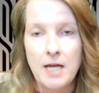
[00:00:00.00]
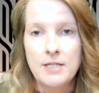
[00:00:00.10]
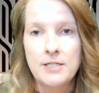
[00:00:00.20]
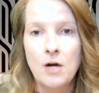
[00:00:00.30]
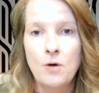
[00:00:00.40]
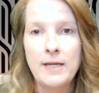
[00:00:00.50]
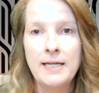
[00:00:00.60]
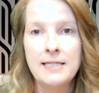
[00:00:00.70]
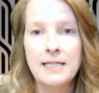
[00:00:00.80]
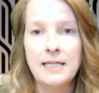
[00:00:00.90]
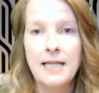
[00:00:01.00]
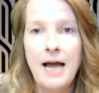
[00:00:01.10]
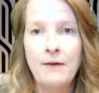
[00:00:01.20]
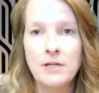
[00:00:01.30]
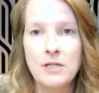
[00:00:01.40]
So it is
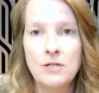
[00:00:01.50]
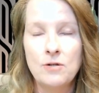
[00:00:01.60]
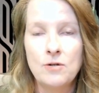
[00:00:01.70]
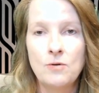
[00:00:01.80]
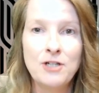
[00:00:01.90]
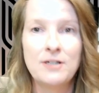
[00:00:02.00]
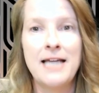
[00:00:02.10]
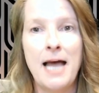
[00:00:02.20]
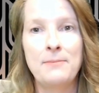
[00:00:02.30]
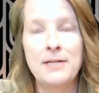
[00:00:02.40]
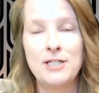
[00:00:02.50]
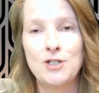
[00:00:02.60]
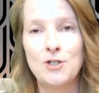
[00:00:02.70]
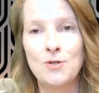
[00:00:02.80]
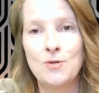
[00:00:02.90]
allowing you to tap
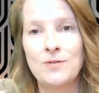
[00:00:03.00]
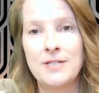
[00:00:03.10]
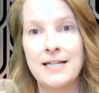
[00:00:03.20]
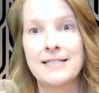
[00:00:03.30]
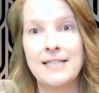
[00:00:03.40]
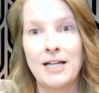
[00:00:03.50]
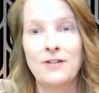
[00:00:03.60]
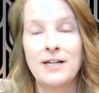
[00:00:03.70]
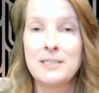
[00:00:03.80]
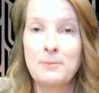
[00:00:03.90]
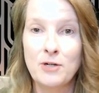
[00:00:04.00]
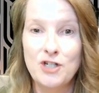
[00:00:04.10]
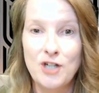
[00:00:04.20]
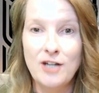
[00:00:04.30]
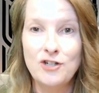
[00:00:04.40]
into the accelerated
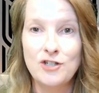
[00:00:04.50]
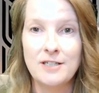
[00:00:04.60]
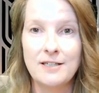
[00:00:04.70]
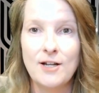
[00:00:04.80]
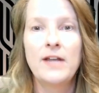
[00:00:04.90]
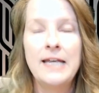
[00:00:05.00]
depreciation